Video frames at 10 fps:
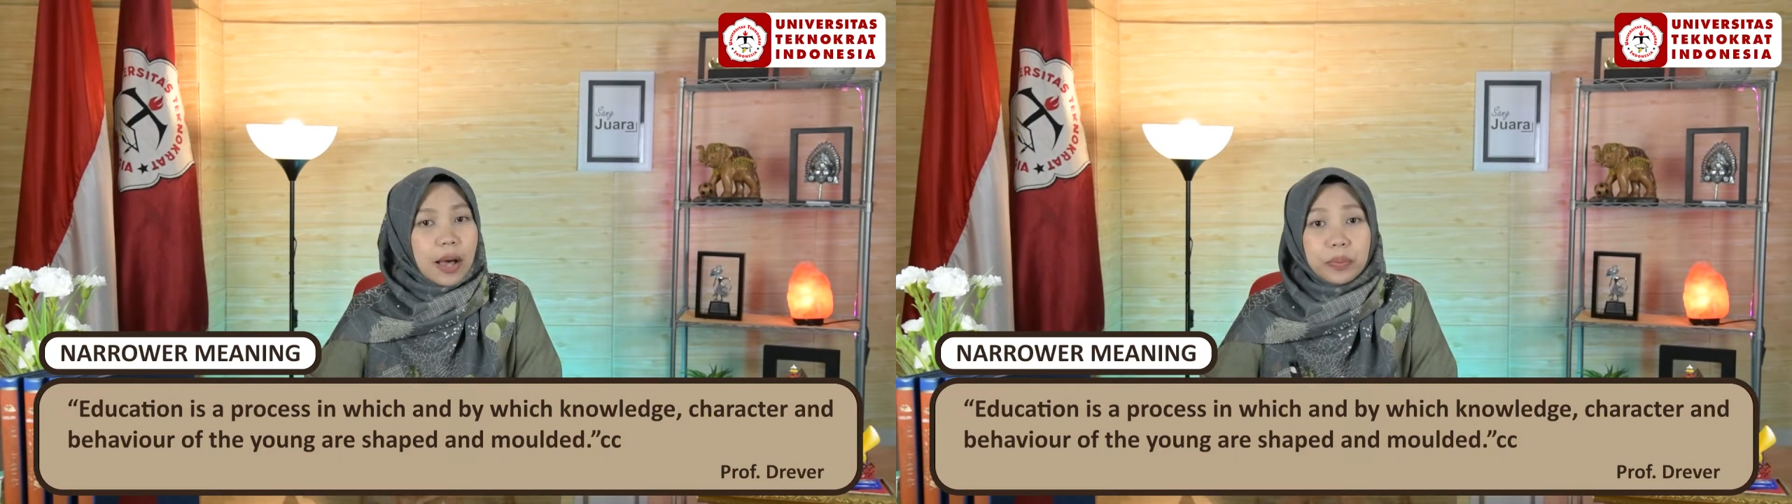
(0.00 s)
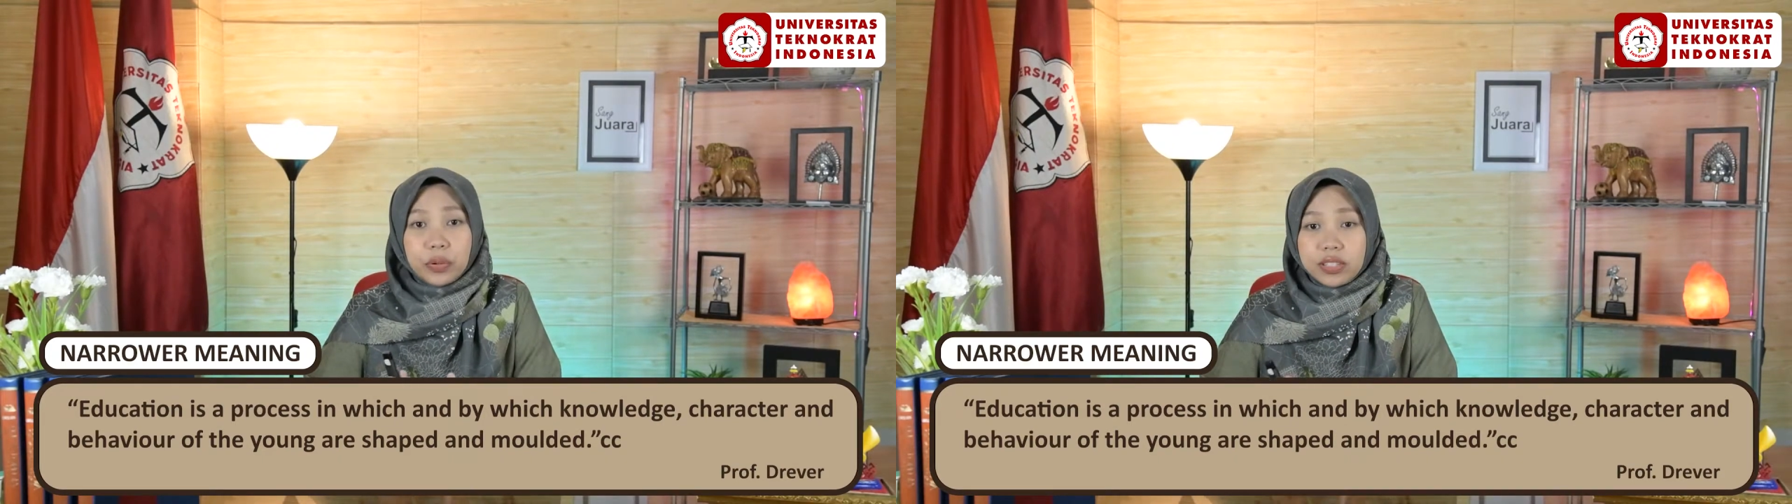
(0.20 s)
a
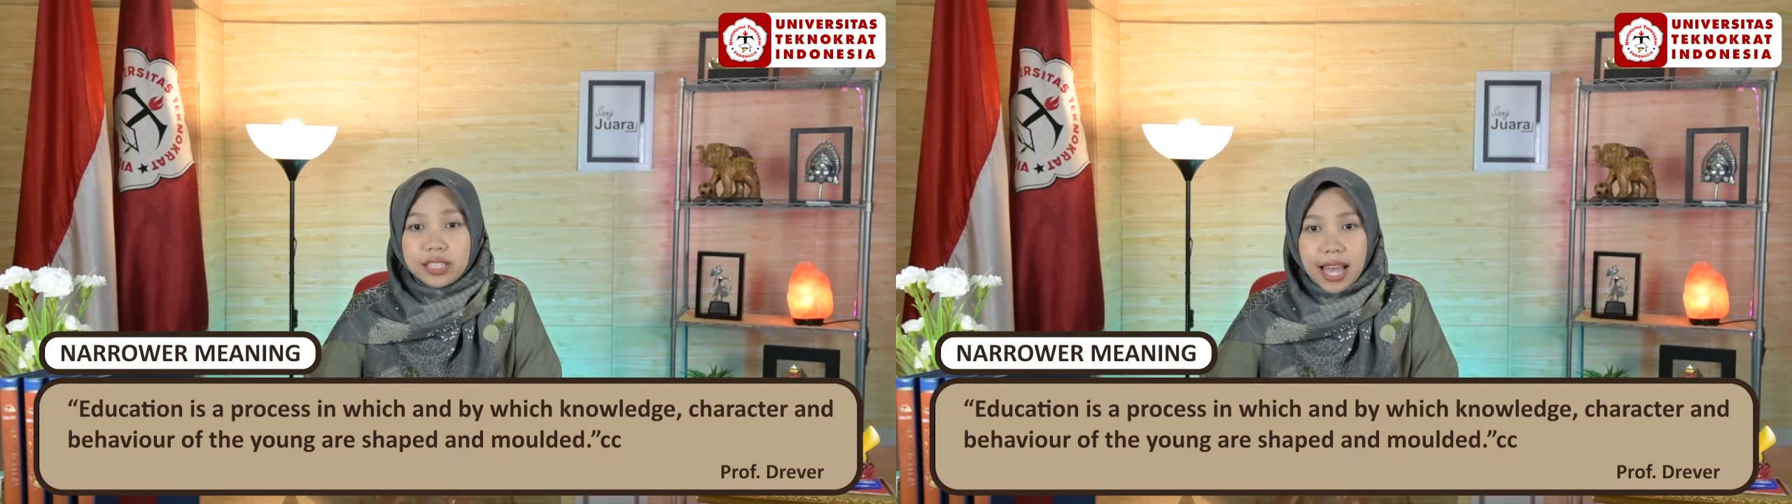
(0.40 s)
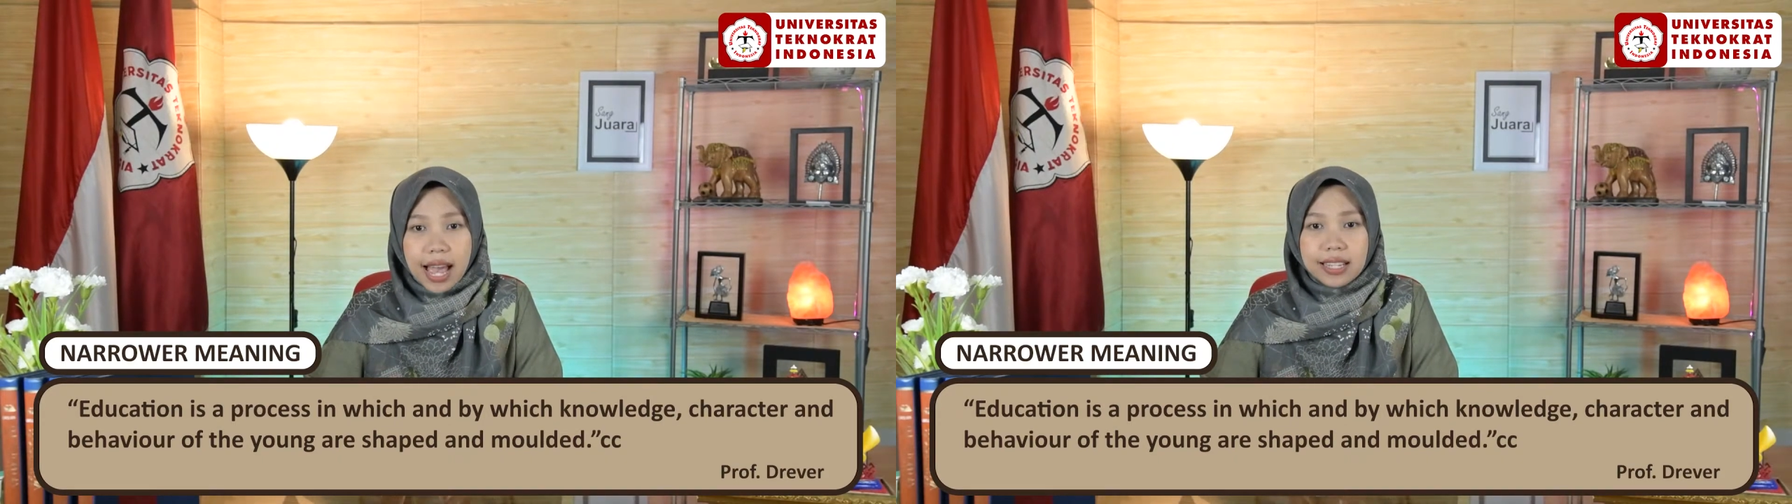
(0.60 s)

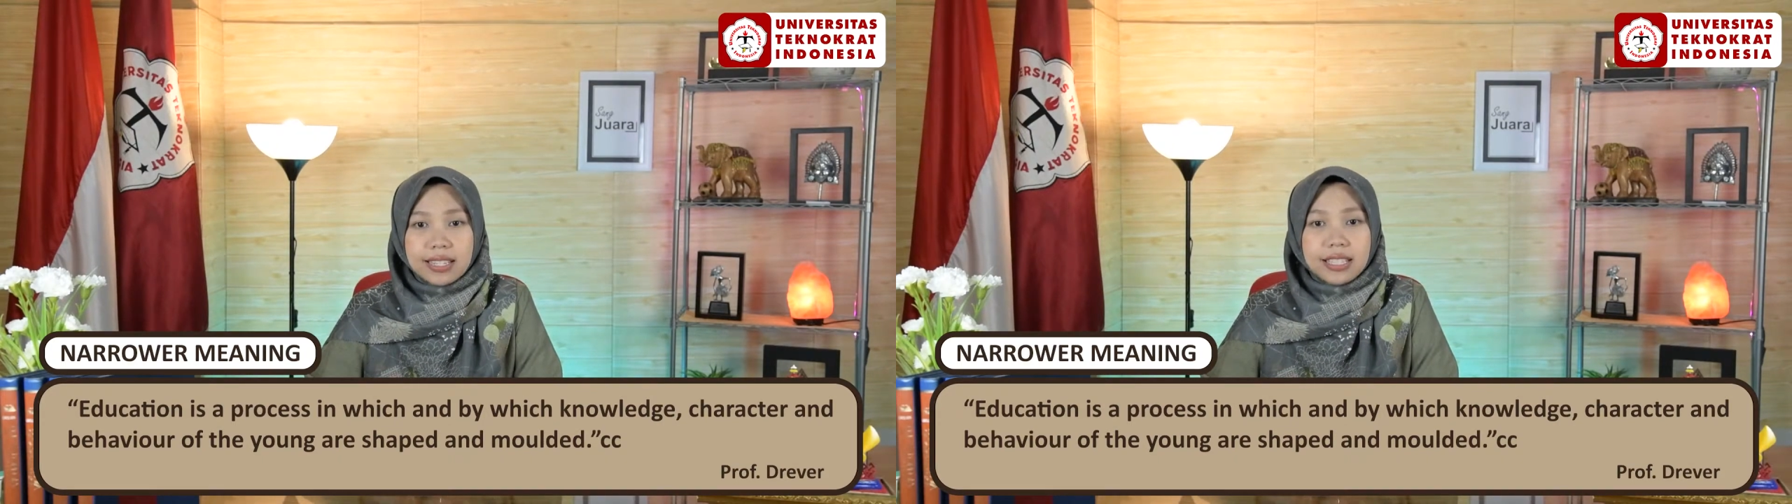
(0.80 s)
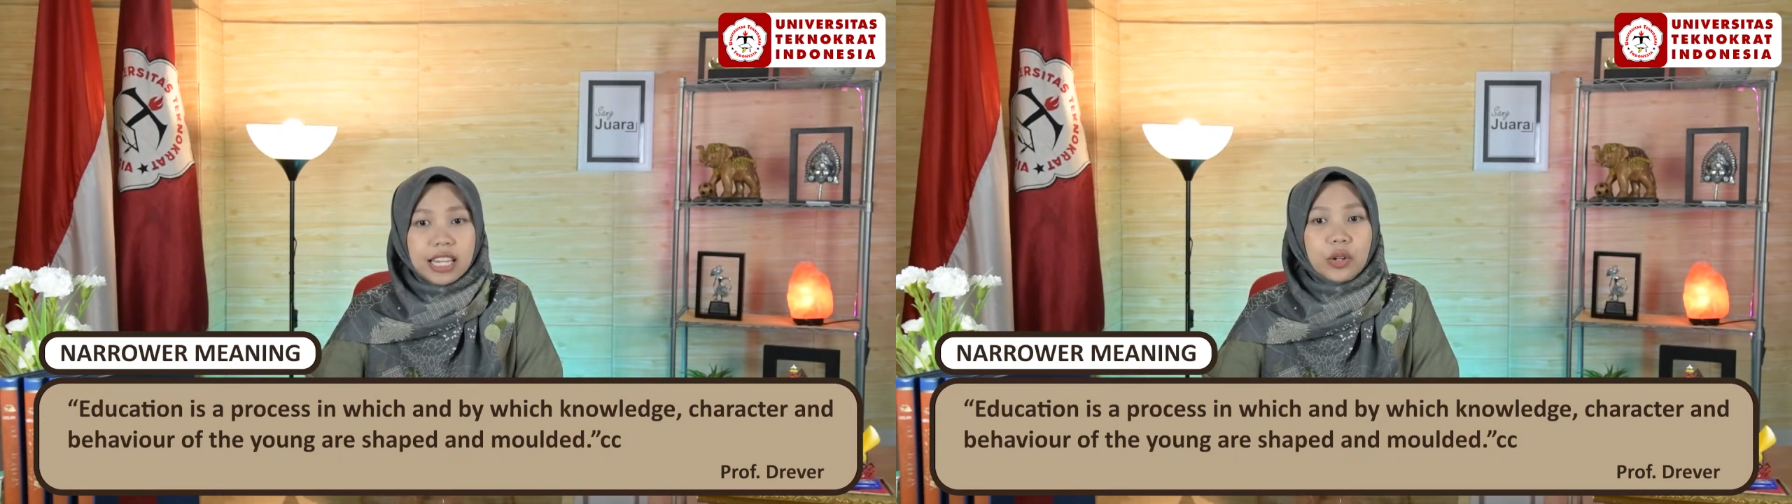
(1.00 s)

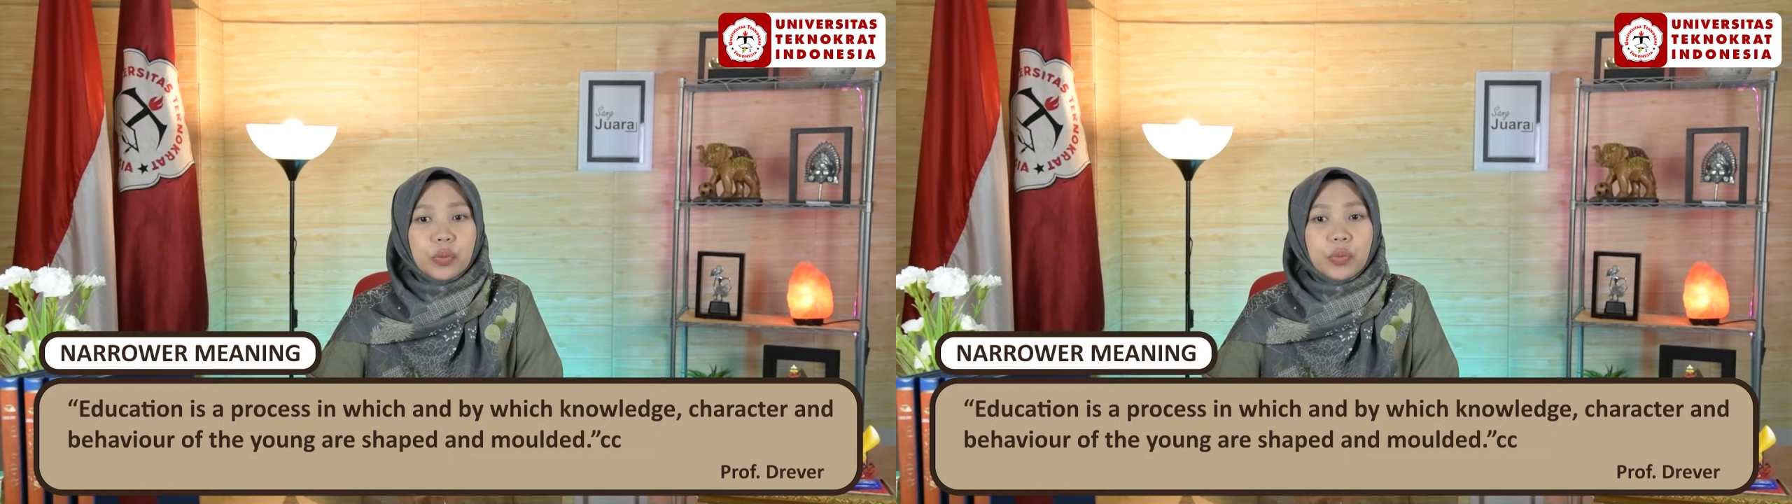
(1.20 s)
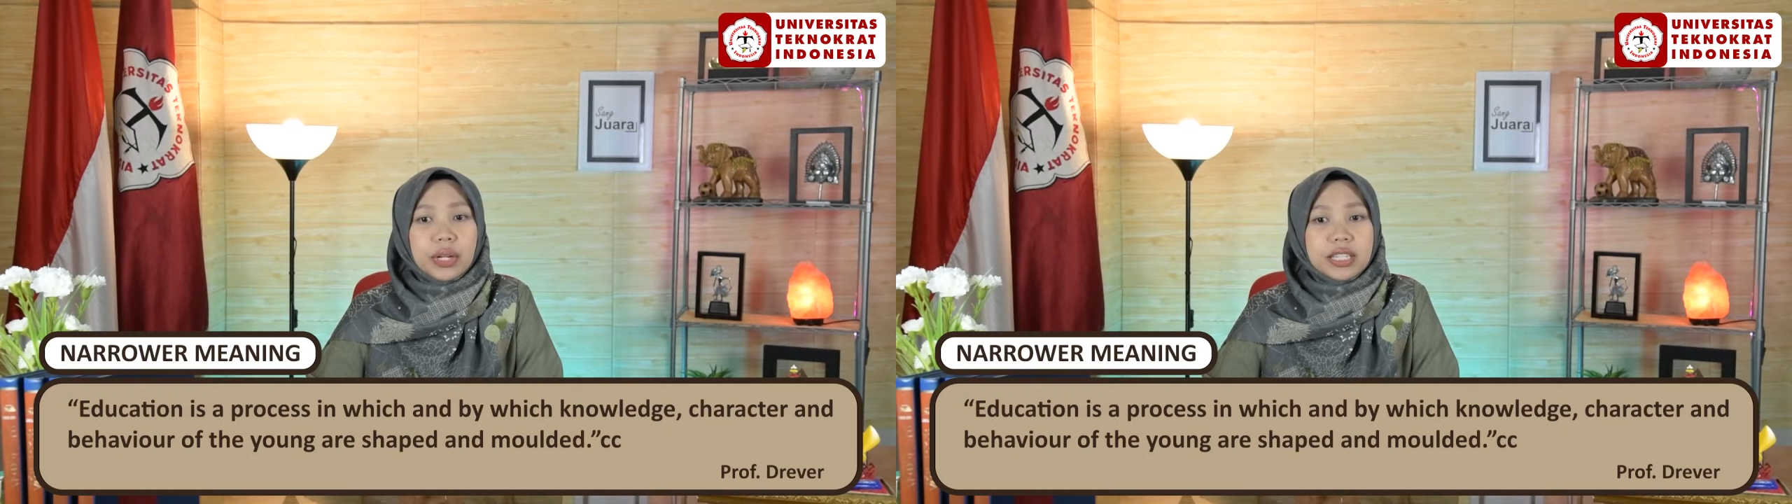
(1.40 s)
process
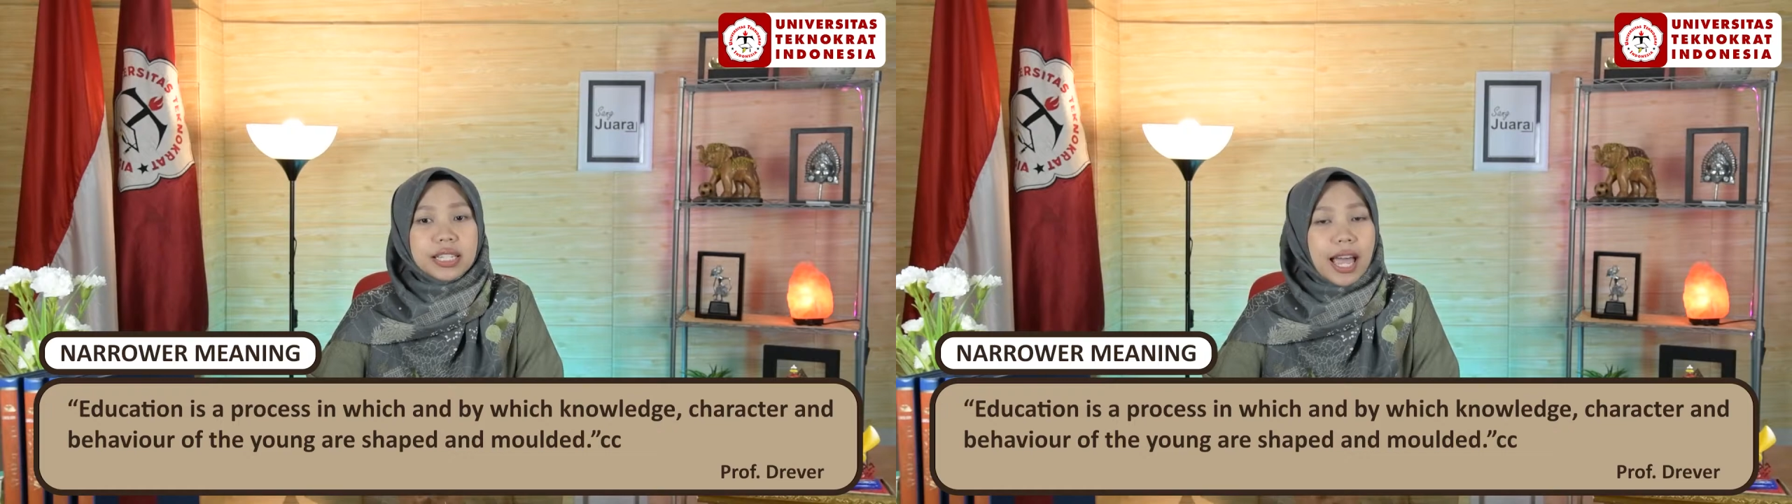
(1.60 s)
in which